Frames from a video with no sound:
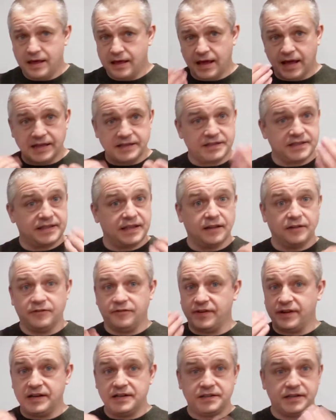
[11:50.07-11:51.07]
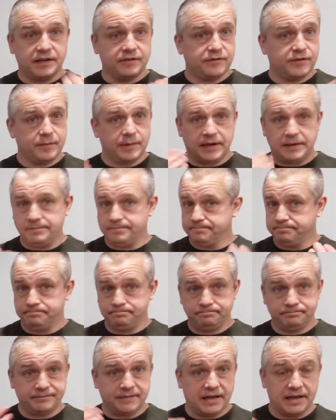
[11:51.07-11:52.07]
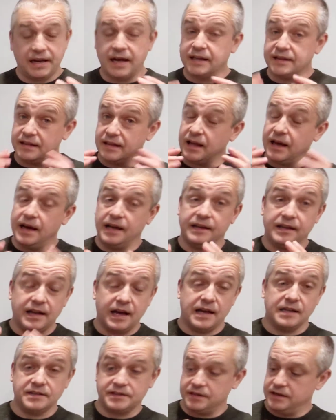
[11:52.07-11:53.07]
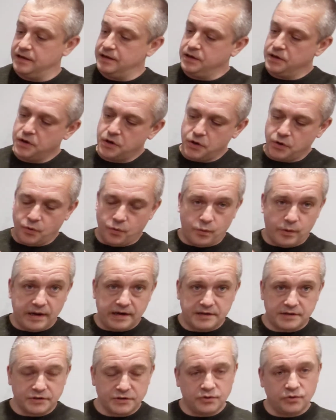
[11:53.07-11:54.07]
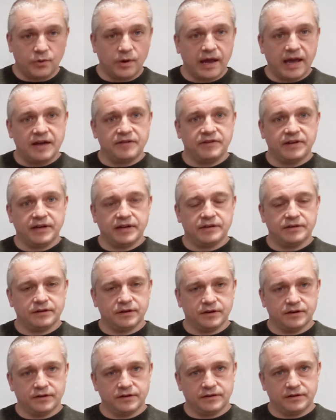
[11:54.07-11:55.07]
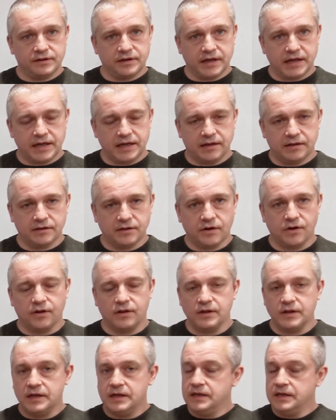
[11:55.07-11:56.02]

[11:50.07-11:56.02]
it's still finishing for me. And that's when it's so heavy in alcohol.